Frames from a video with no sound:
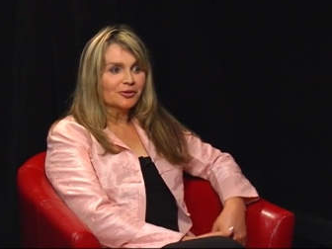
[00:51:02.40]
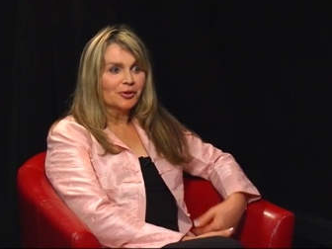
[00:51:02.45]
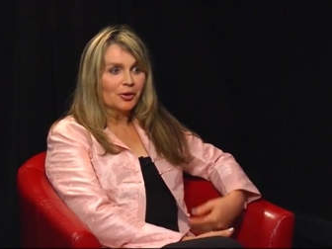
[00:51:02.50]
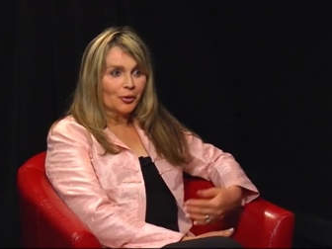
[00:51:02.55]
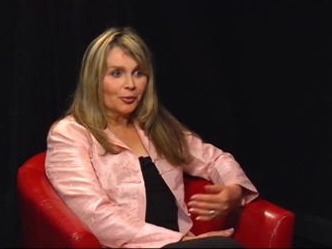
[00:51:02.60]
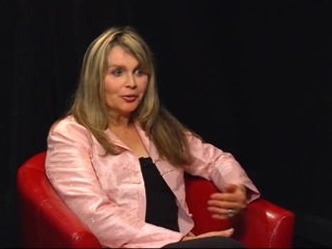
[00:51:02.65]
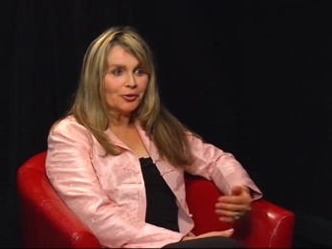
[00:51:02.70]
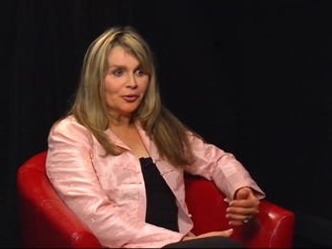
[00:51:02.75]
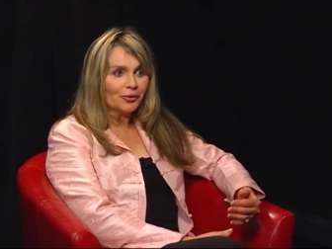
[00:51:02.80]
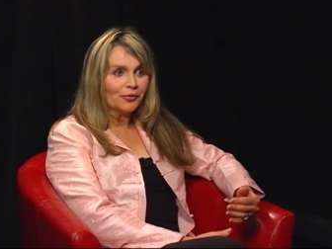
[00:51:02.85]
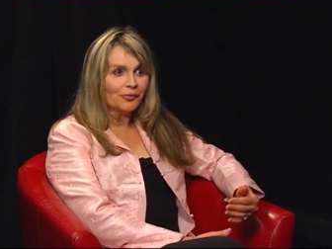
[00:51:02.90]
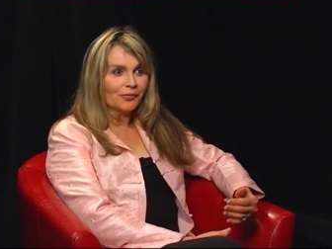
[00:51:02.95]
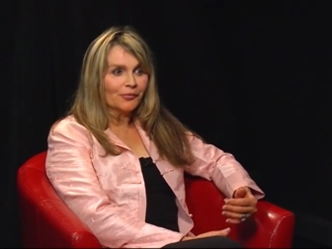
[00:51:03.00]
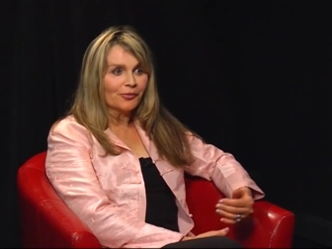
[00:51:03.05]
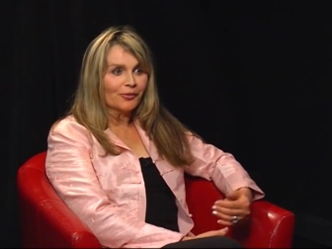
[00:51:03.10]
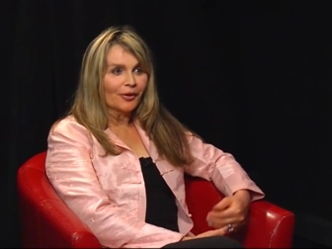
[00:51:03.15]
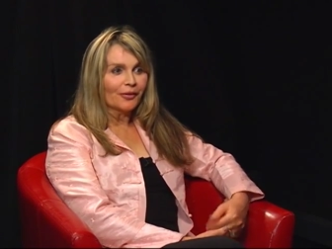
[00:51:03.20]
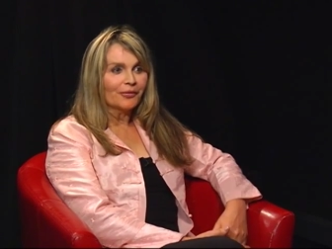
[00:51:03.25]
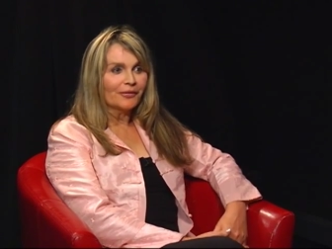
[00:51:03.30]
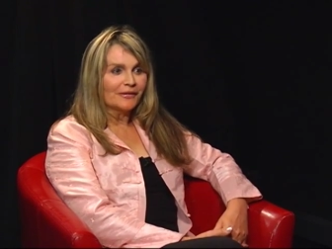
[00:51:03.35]
know you
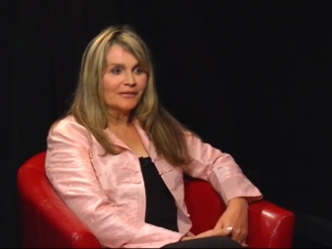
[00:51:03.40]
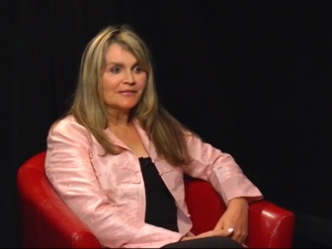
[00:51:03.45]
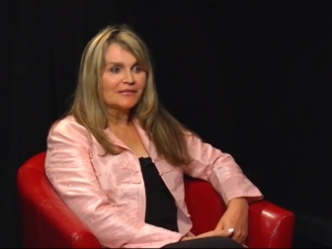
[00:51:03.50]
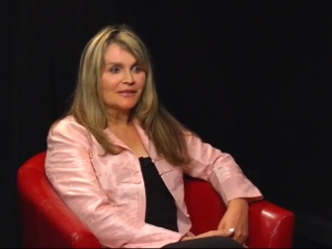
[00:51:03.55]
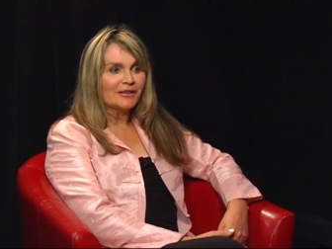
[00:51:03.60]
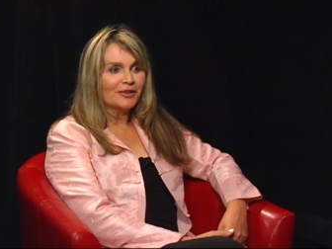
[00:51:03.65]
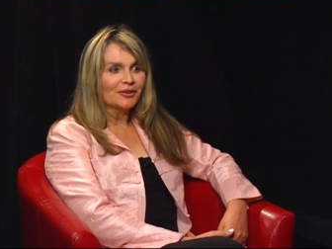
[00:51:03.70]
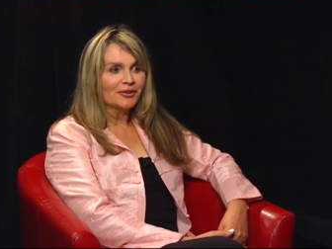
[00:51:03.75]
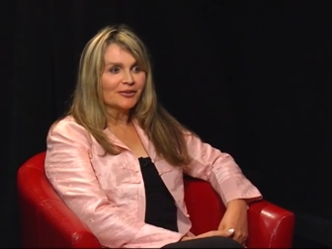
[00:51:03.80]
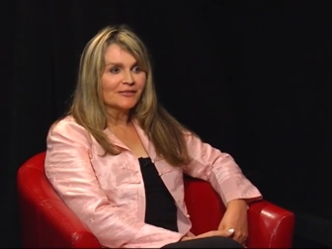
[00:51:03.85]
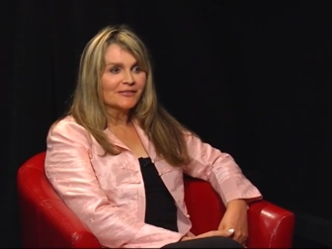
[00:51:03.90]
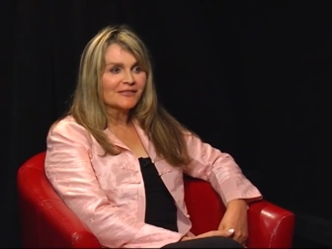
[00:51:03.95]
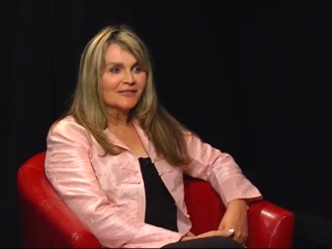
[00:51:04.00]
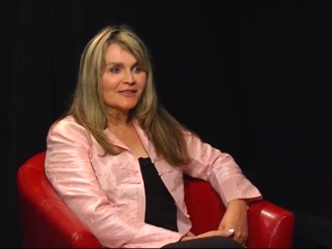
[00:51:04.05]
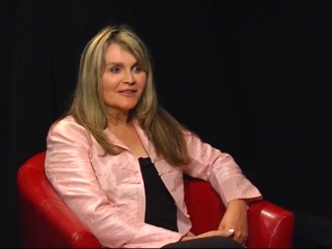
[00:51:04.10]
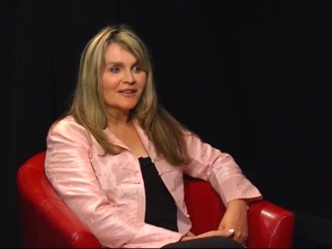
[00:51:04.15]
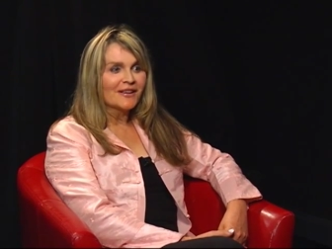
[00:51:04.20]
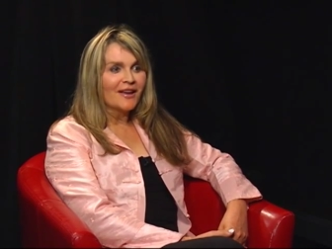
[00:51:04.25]
throughout these years.